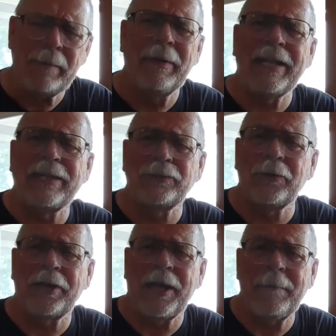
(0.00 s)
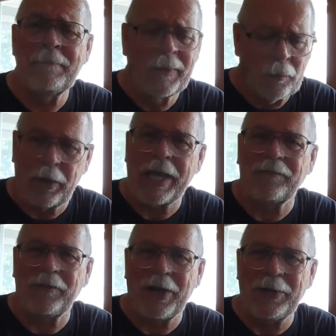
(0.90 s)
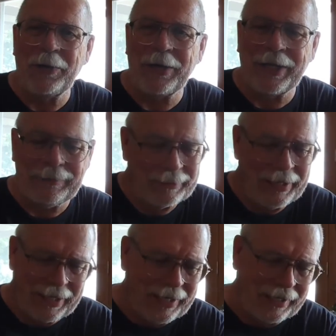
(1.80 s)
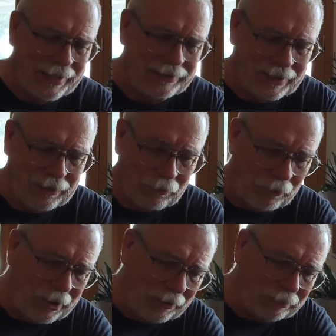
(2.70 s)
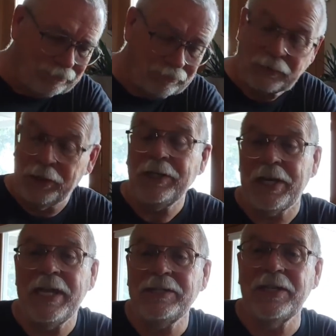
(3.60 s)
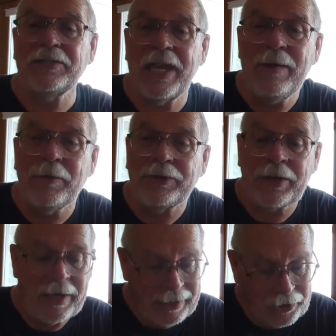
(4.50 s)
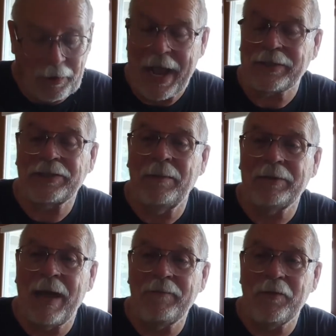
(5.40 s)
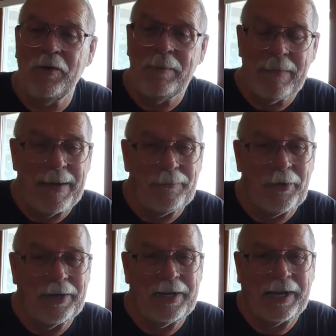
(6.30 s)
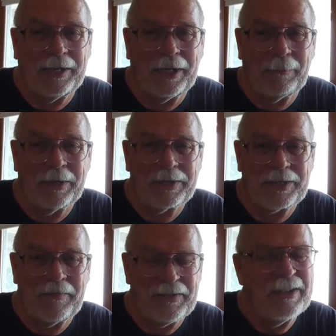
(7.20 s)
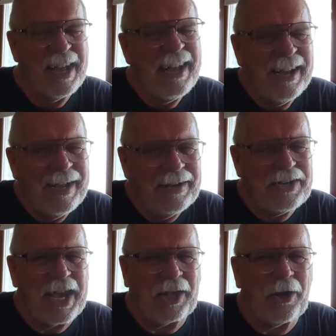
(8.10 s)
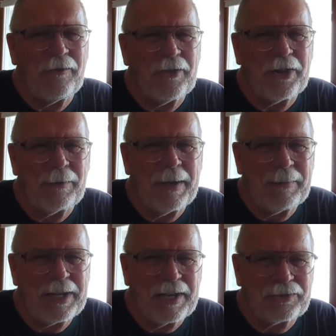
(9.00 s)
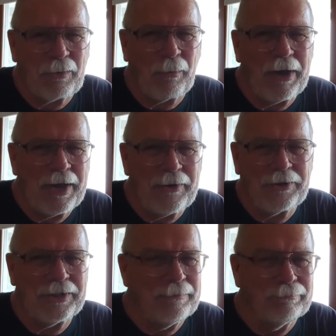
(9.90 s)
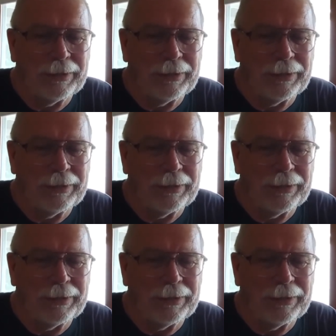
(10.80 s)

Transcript: But that's okay. We had fun doing it. It is a real good tasting sandwich. Try it sometime if you want. Might want to take a little bit of stuff and take it off of there, maybe the extra bread or something.